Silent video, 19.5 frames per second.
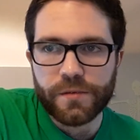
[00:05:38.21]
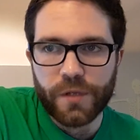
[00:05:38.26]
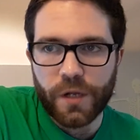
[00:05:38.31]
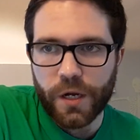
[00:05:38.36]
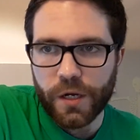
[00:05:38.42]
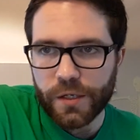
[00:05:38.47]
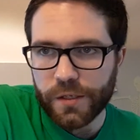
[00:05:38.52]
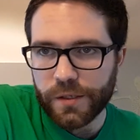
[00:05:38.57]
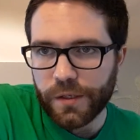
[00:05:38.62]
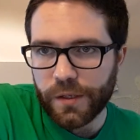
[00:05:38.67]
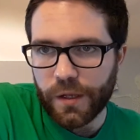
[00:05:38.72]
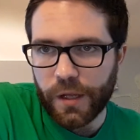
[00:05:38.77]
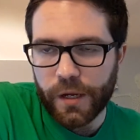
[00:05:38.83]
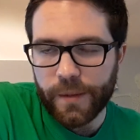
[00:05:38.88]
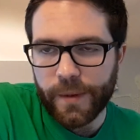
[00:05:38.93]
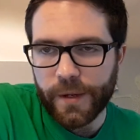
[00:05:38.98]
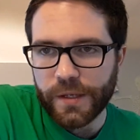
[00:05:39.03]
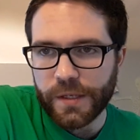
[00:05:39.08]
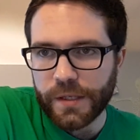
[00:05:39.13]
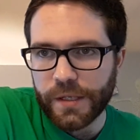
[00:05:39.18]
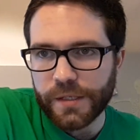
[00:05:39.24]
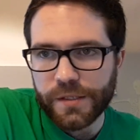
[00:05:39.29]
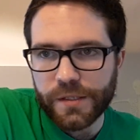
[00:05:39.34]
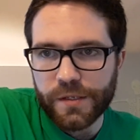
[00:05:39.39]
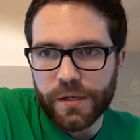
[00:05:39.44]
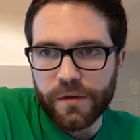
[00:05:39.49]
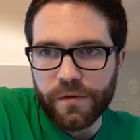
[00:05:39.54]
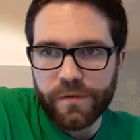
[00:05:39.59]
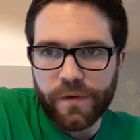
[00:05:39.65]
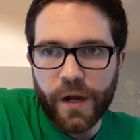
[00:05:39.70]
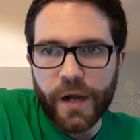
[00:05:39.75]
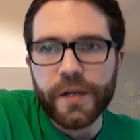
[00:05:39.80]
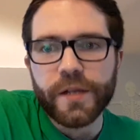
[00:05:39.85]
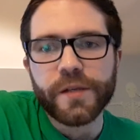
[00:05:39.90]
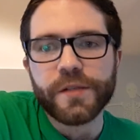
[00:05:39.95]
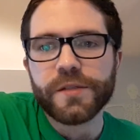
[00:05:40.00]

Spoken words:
Talked a lot about the lesson on Friday,